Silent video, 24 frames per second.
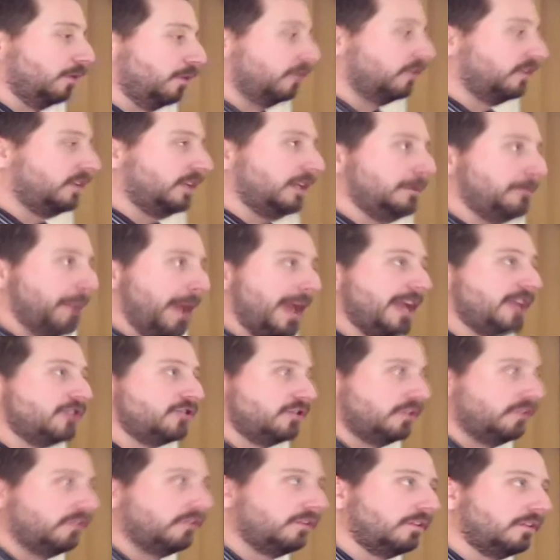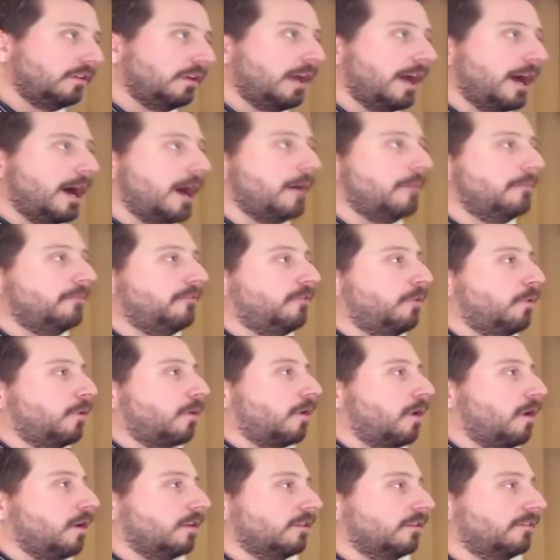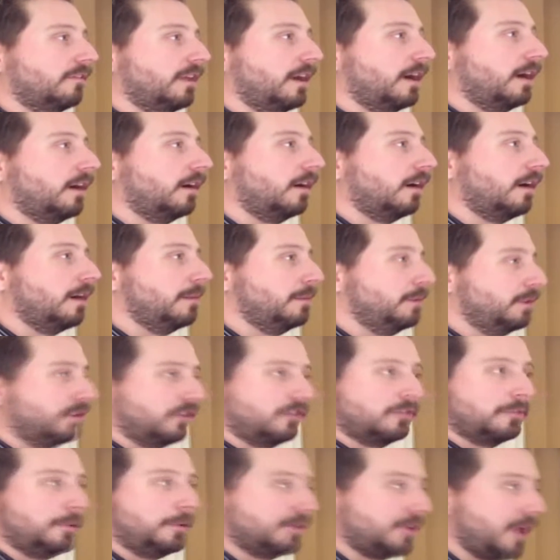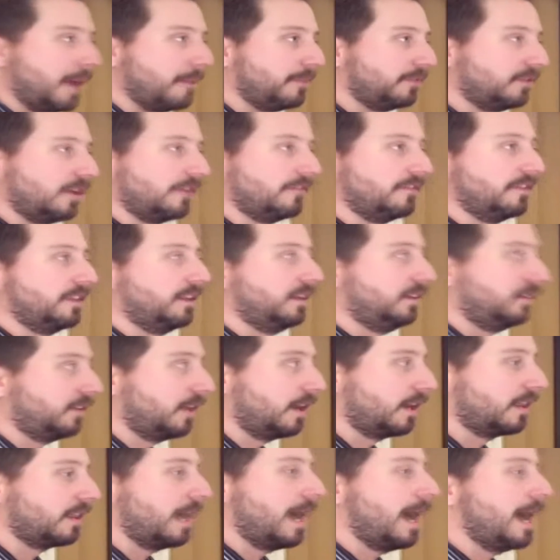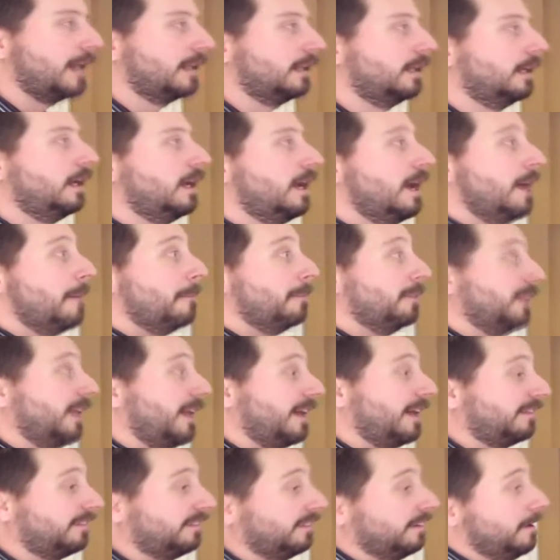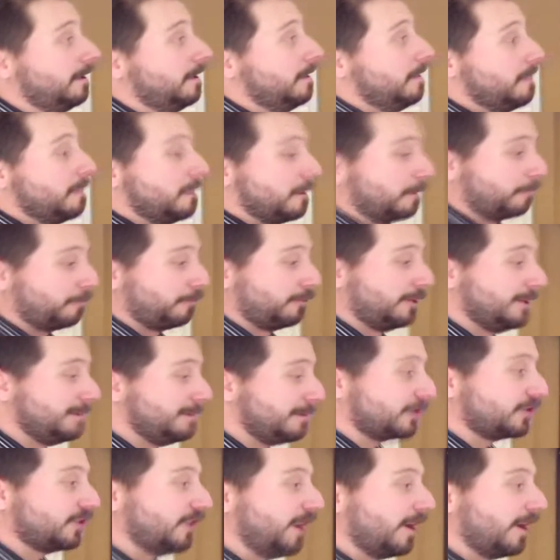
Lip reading: city pages for all of their municipal type stuff and things like that. Plus, you're pretty much